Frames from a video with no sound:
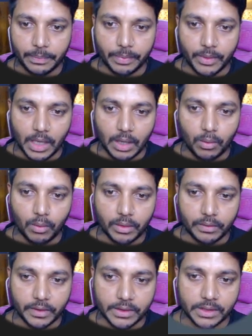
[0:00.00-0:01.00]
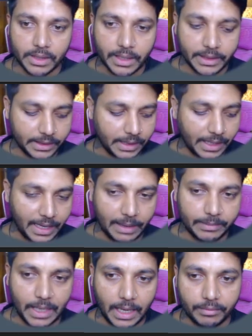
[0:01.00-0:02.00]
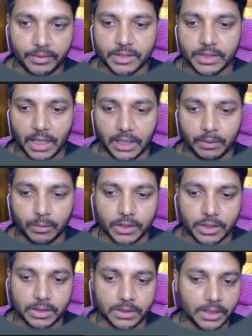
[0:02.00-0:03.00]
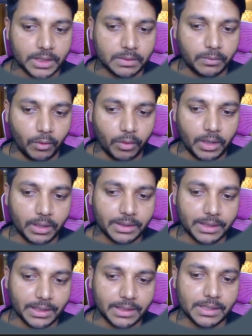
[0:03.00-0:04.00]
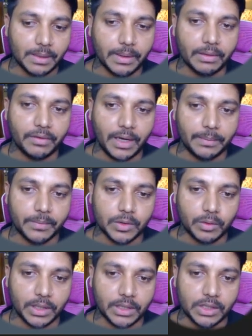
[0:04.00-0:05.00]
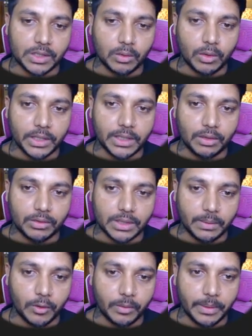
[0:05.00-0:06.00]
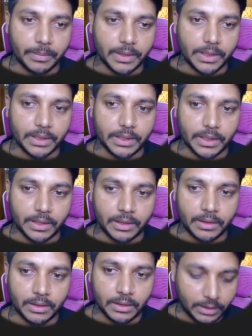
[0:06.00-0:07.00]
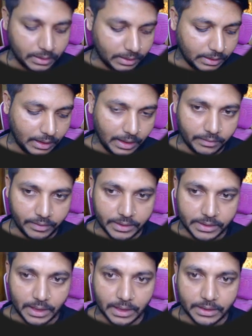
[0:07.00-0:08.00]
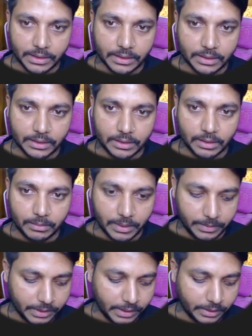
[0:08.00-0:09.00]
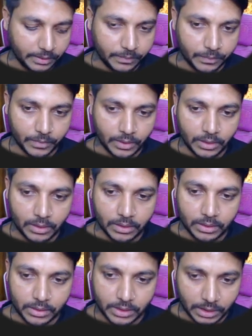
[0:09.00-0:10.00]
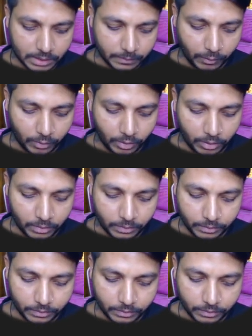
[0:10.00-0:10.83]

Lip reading: Now if I just run it, I have the average salary, which is 64375. So I can just note it down somewhere, maybe here, the average salary, maybe here, 64375.